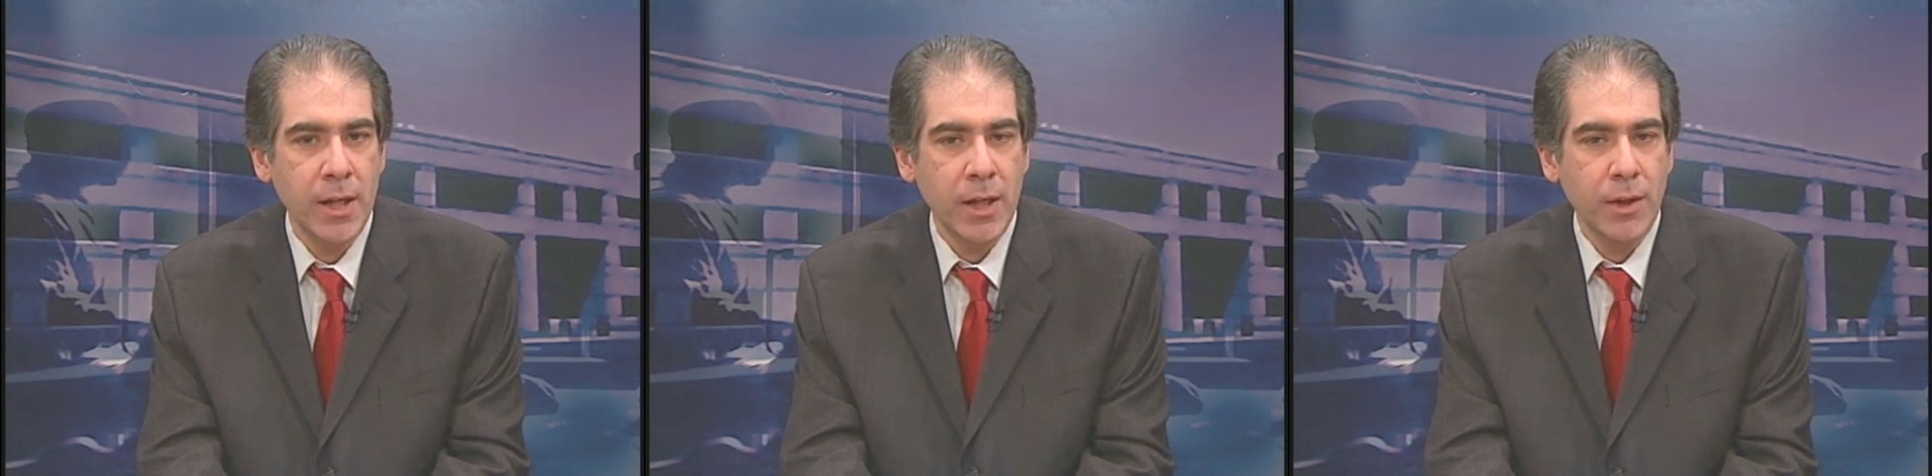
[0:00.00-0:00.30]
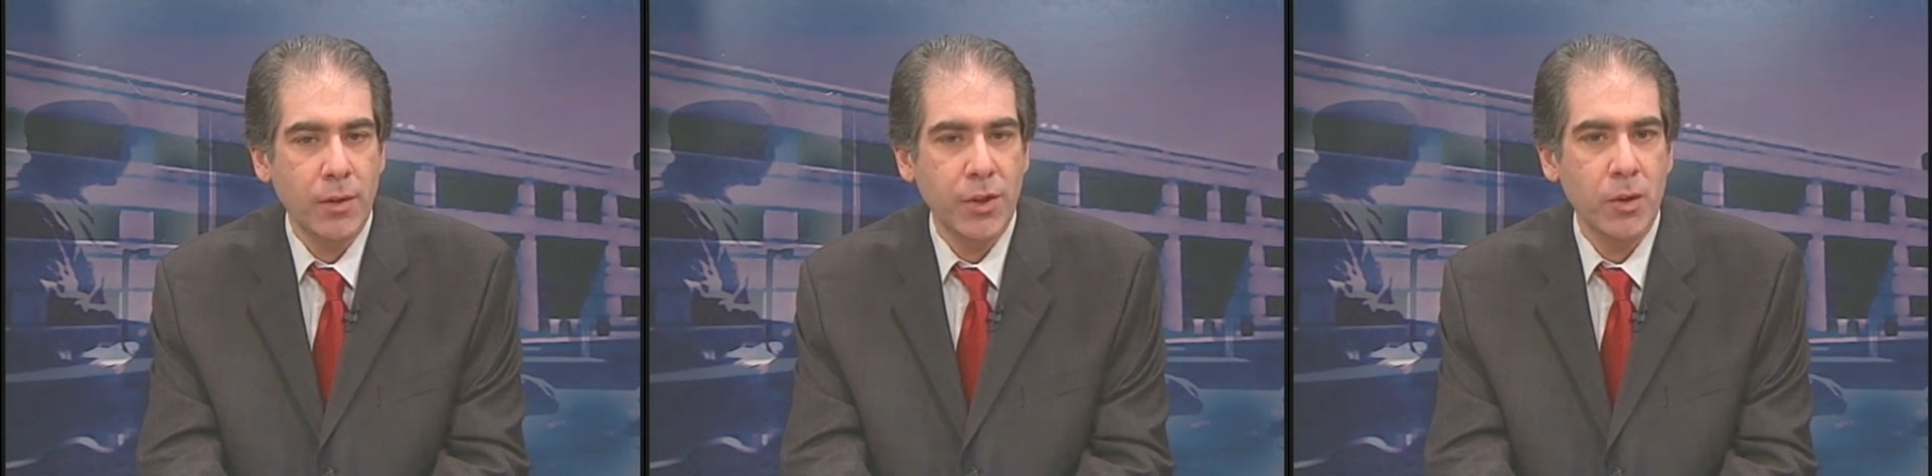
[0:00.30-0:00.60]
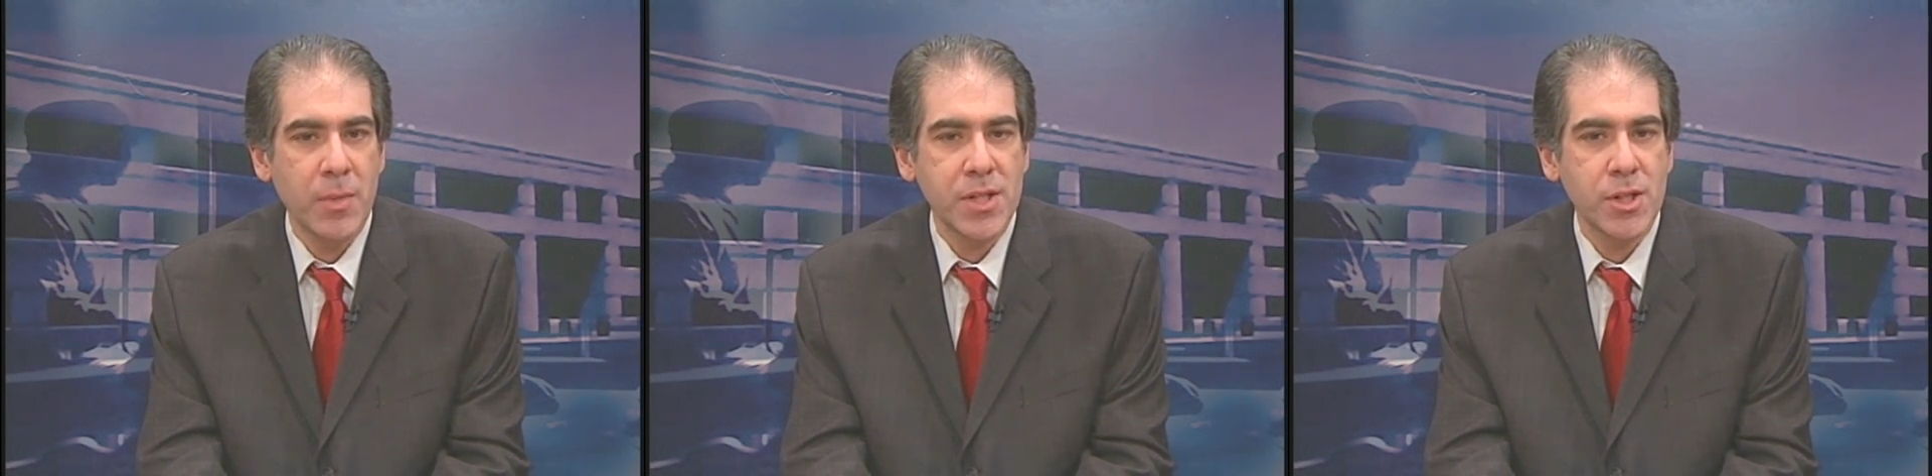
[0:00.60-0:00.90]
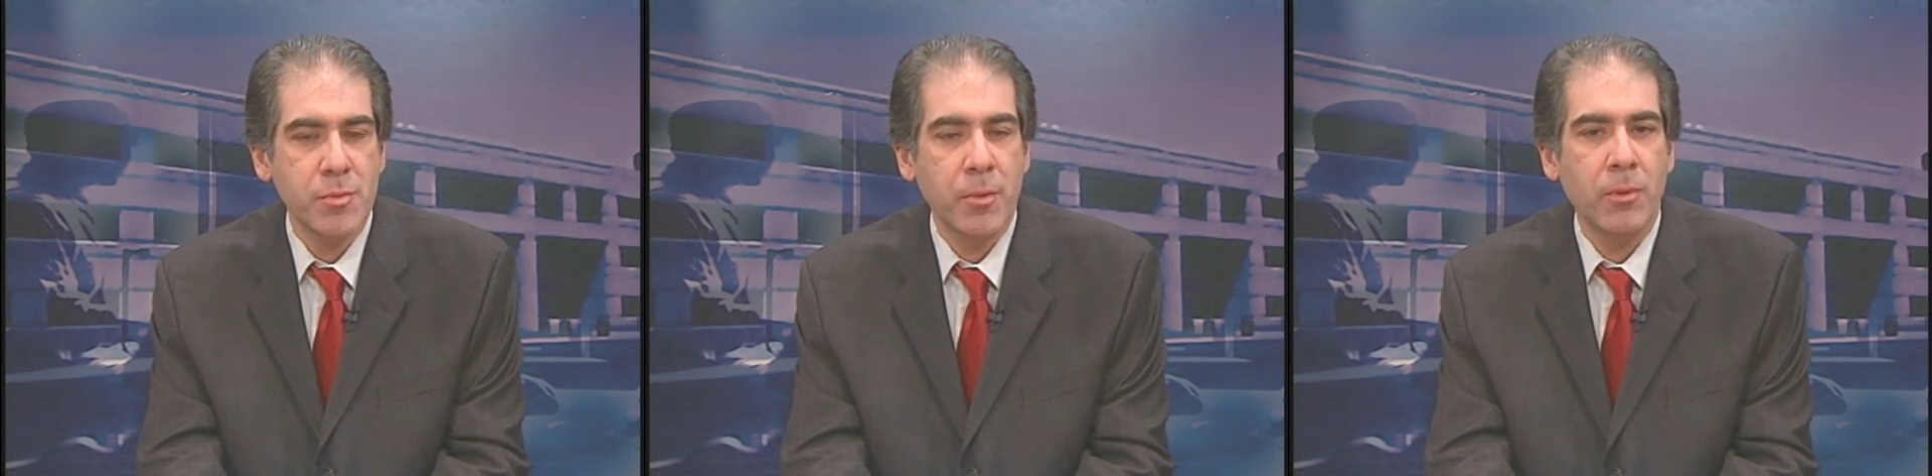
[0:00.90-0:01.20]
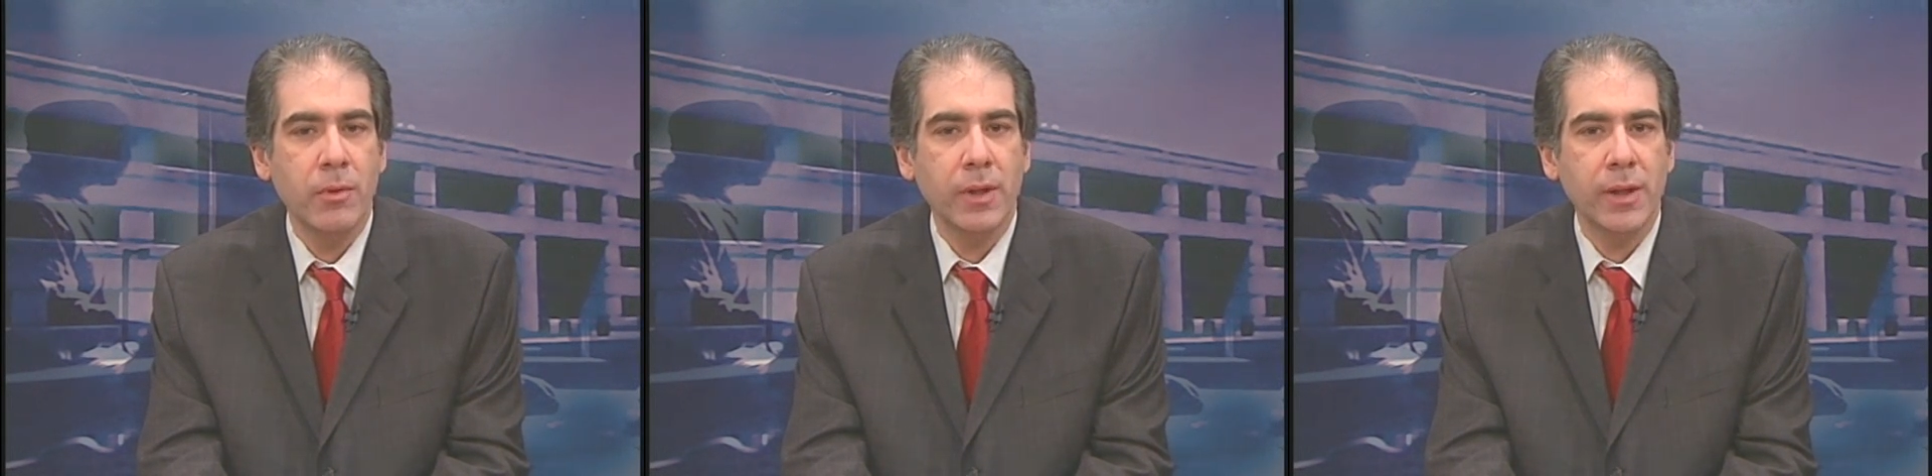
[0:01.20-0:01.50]
An audio message
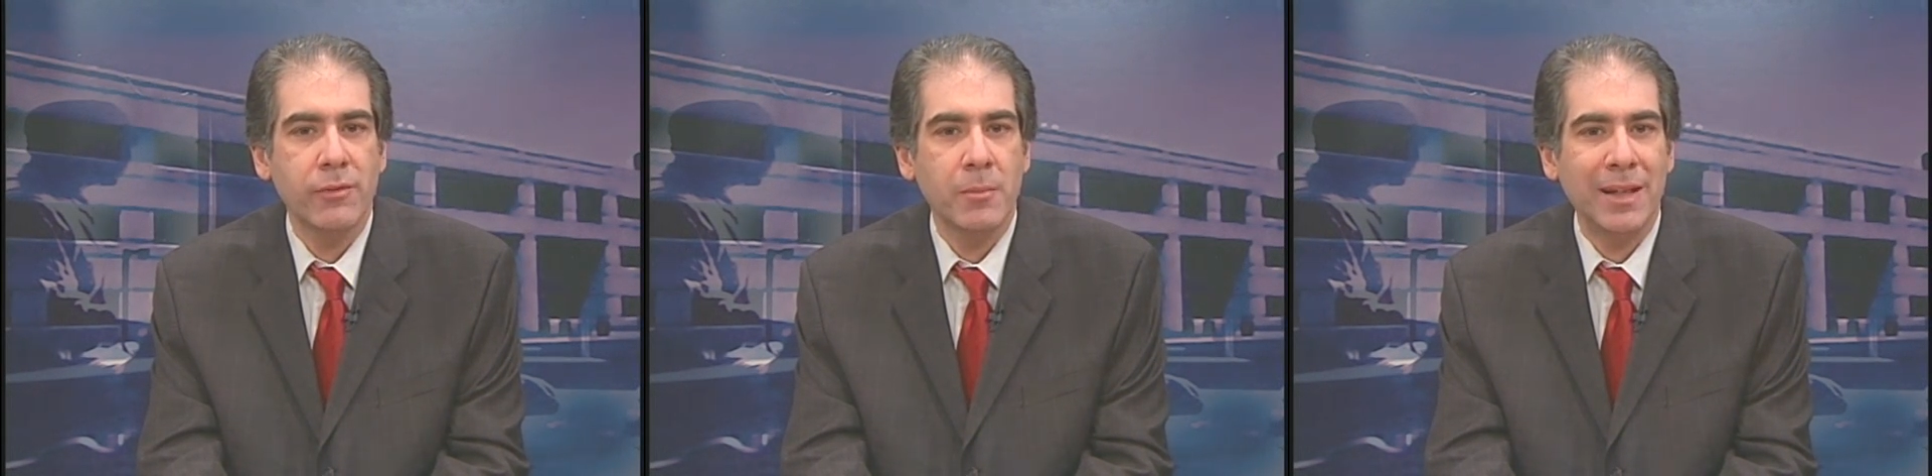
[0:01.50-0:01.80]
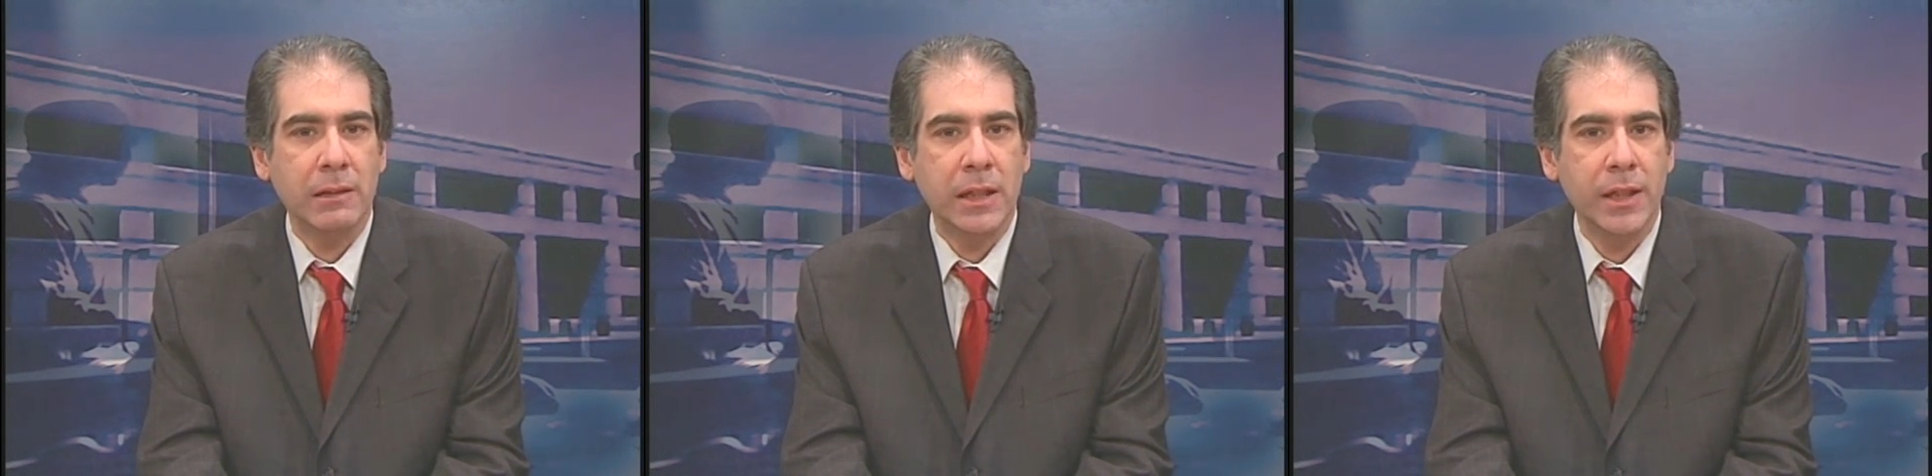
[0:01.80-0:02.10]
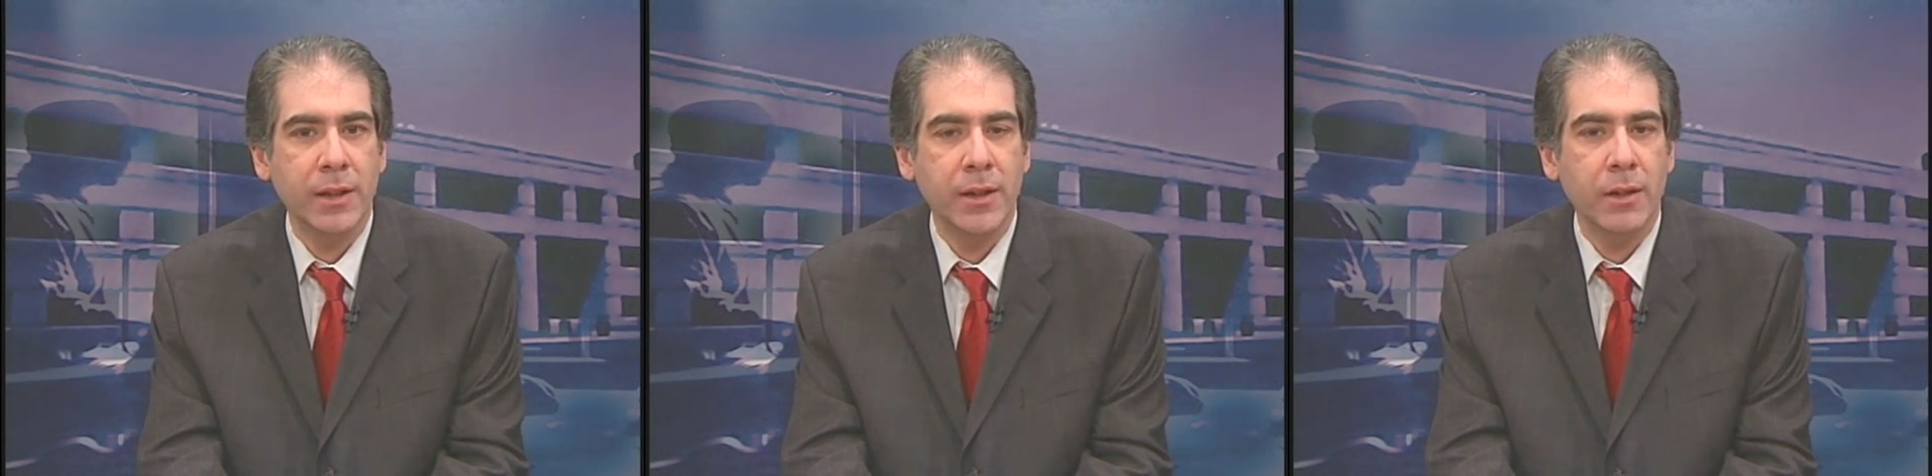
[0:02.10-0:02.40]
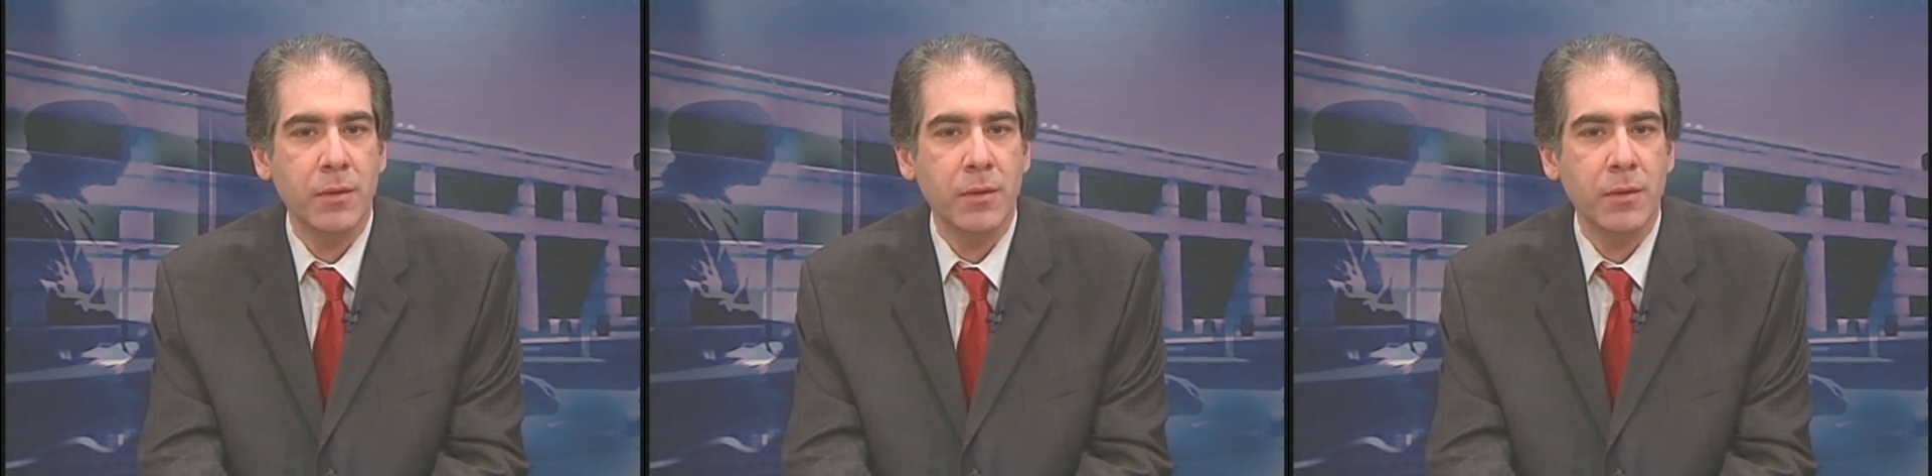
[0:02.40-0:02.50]
purportedly from al-Qaeda leader